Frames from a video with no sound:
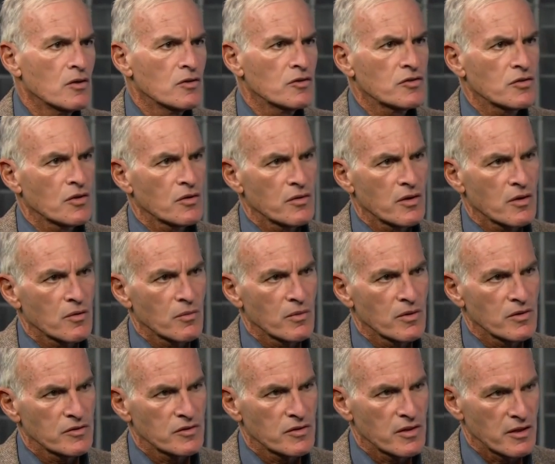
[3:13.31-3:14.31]
So there
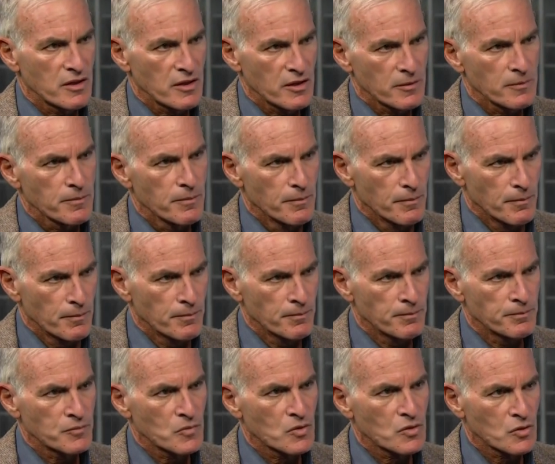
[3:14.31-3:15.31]
was the
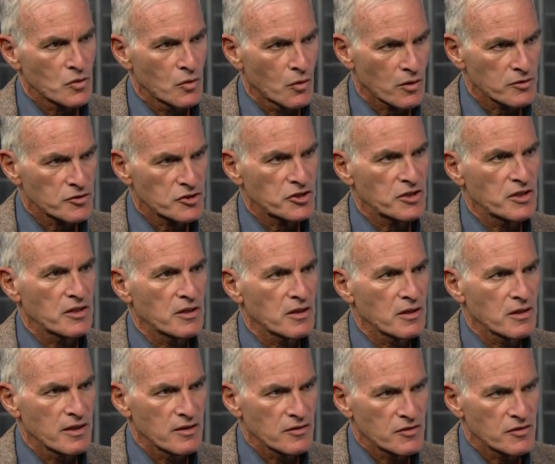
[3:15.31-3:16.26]
torching,